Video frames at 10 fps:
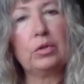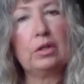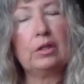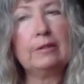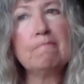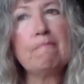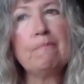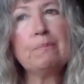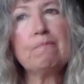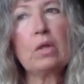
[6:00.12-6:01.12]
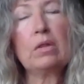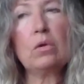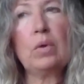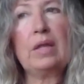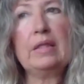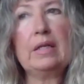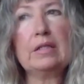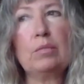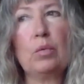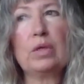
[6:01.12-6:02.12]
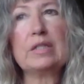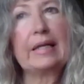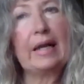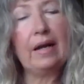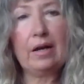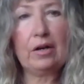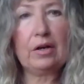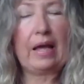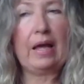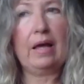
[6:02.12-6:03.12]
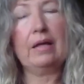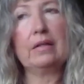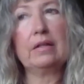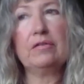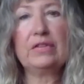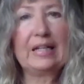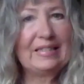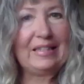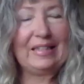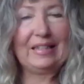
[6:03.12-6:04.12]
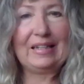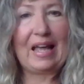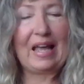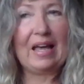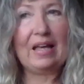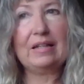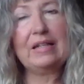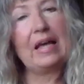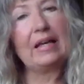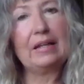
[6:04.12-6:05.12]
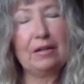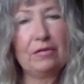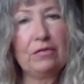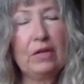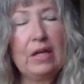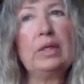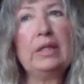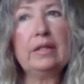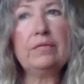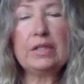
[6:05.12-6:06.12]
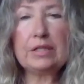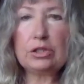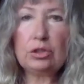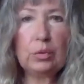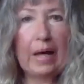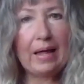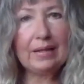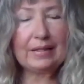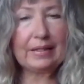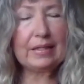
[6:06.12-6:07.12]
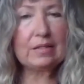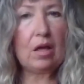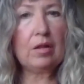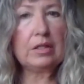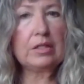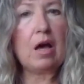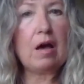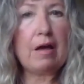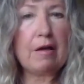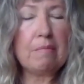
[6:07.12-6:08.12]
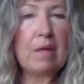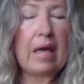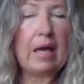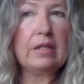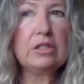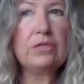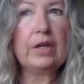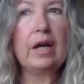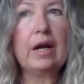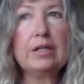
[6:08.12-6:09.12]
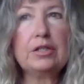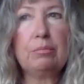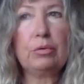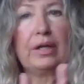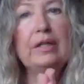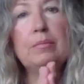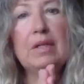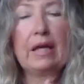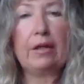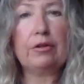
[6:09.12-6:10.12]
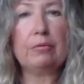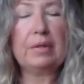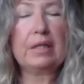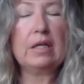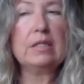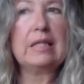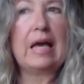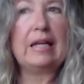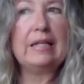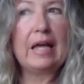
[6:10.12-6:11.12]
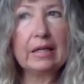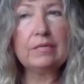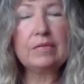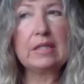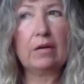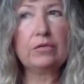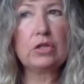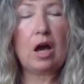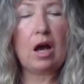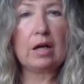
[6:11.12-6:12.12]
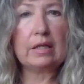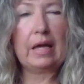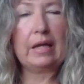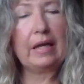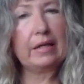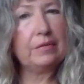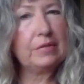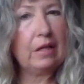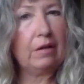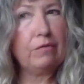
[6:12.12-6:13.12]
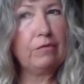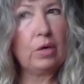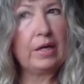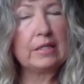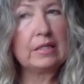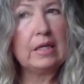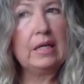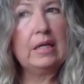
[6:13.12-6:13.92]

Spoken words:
world. The one that is more scared and conflicted and negative. So we live these dualities all the time, and it's very hard to bring them together, because that negative self-talk and that negative self-voice